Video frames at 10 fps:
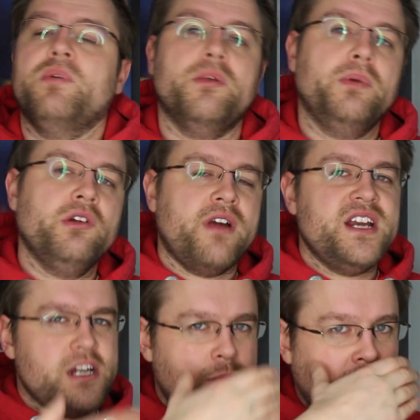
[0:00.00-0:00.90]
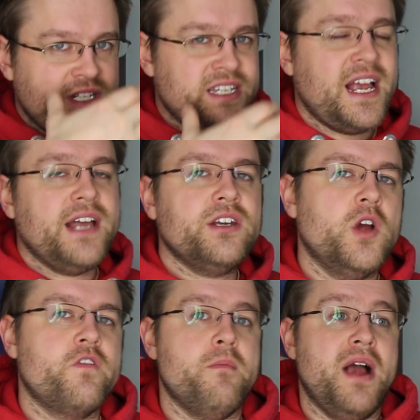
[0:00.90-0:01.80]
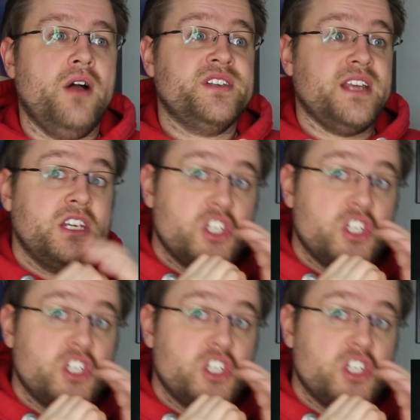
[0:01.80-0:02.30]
But the Blue Ranger puts his hand over her mouth, say,